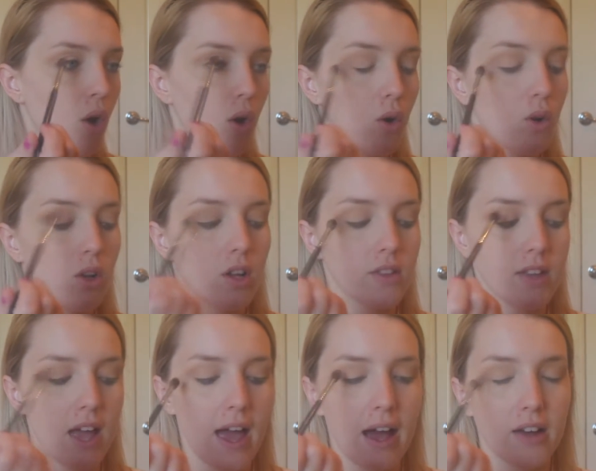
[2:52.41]
all on
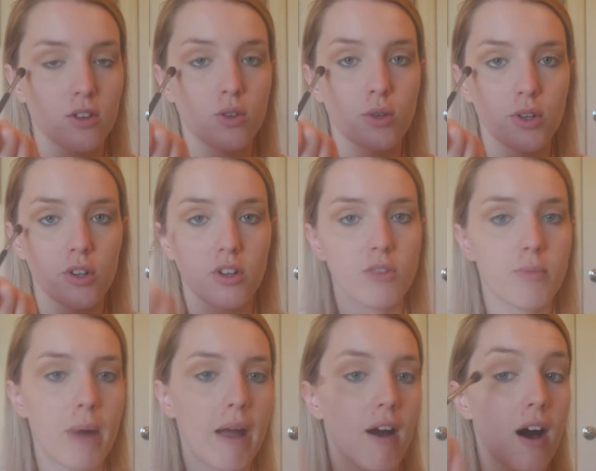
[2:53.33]
the outer corner of
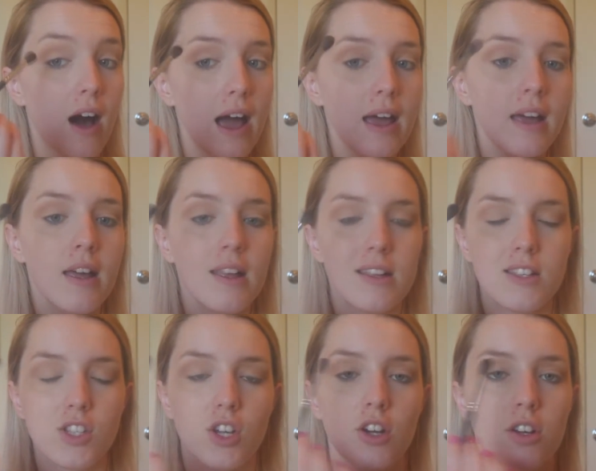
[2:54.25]
my eye.
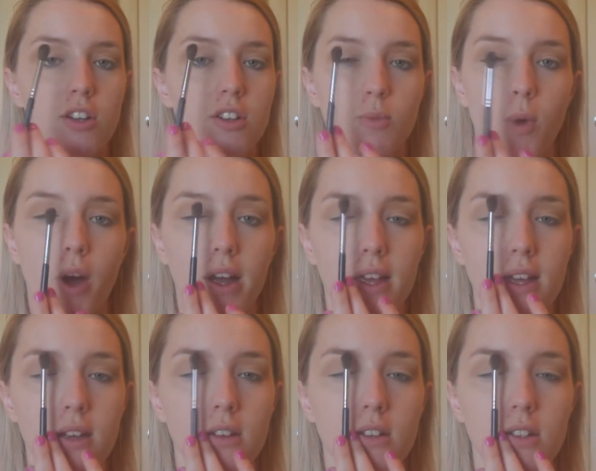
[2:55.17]
So
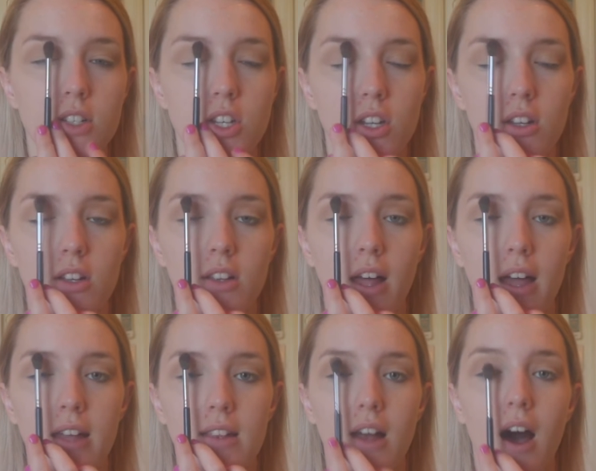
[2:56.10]
working to
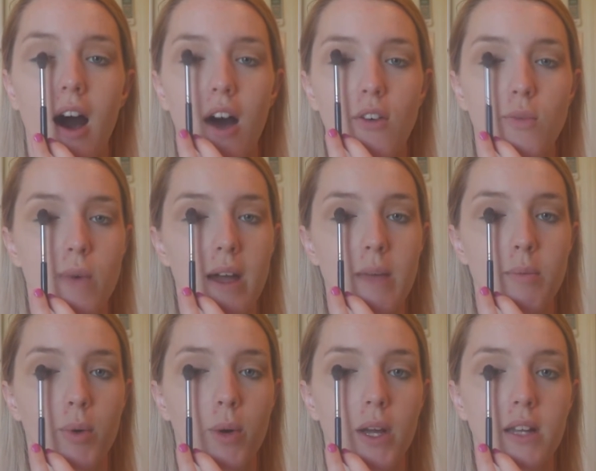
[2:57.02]
like the halfway
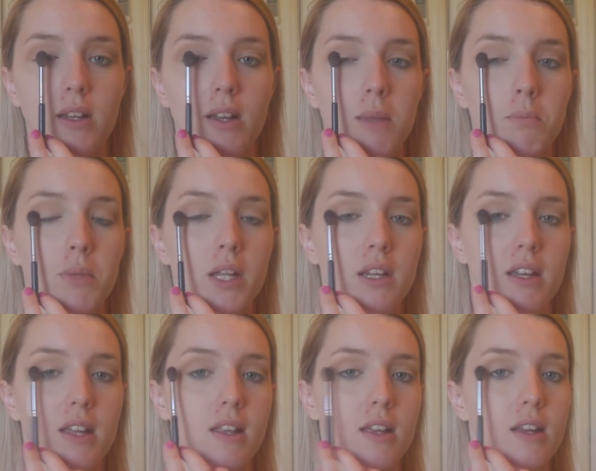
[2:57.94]
point and
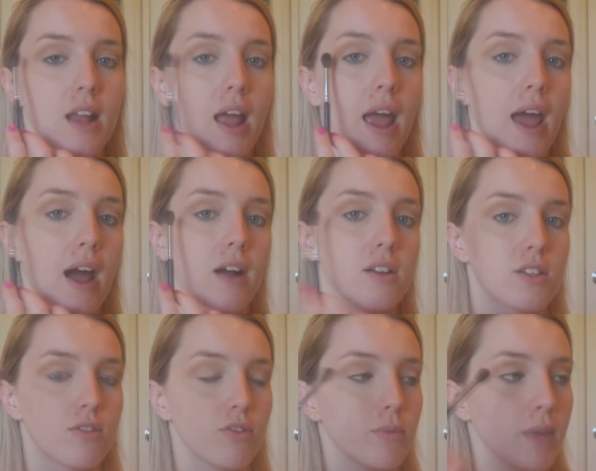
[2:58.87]
blending it out
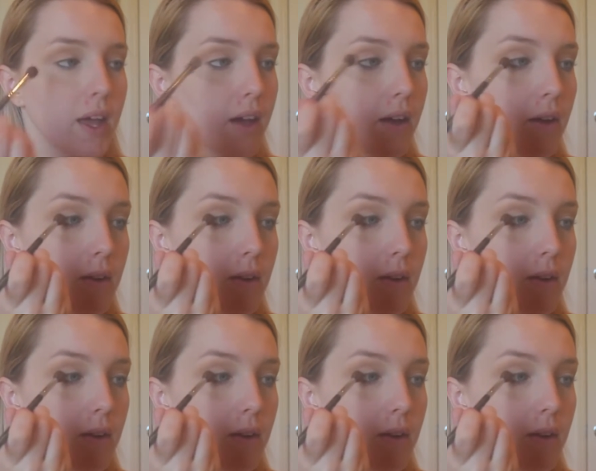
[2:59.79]
from there.